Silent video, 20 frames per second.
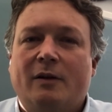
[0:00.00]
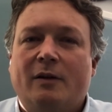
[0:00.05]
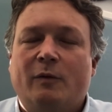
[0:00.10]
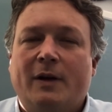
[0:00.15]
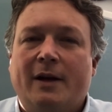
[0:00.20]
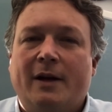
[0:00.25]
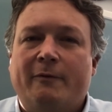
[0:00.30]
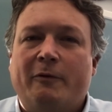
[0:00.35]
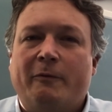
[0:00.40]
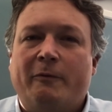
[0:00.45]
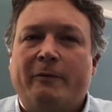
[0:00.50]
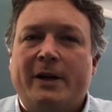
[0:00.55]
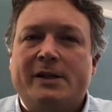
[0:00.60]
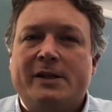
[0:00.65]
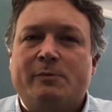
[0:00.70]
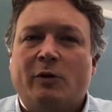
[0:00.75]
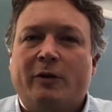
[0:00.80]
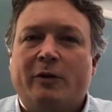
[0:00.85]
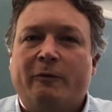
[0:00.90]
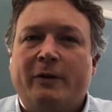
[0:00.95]
We have a
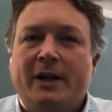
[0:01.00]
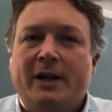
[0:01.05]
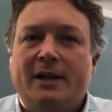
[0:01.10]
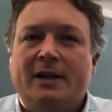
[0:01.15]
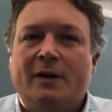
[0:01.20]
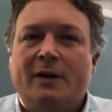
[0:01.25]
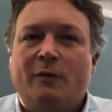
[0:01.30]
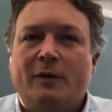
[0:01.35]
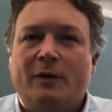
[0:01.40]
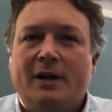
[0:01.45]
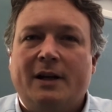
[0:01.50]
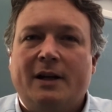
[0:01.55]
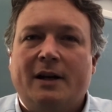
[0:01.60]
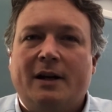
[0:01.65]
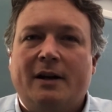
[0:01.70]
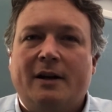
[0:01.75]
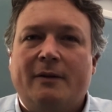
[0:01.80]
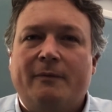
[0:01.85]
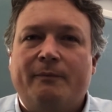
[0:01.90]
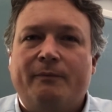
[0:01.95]
Facebook feed that we
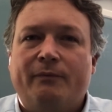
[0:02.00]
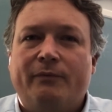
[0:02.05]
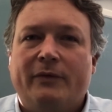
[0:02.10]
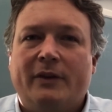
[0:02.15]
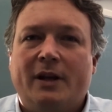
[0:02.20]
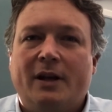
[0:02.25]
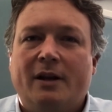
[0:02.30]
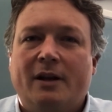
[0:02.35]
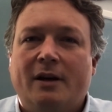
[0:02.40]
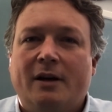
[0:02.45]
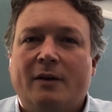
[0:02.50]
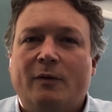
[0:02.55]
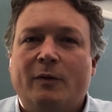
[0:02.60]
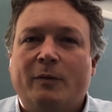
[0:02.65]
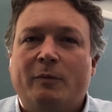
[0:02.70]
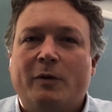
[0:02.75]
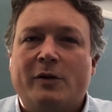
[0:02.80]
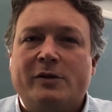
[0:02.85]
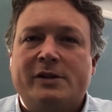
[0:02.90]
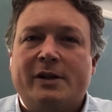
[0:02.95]

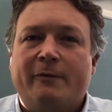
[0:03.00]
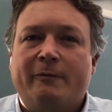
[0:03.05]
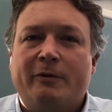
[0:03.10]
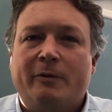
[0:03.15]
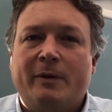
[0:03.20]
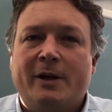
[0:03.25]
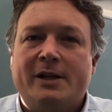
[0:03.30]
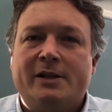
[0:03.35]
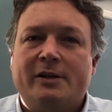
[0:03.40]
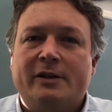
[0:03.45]
post information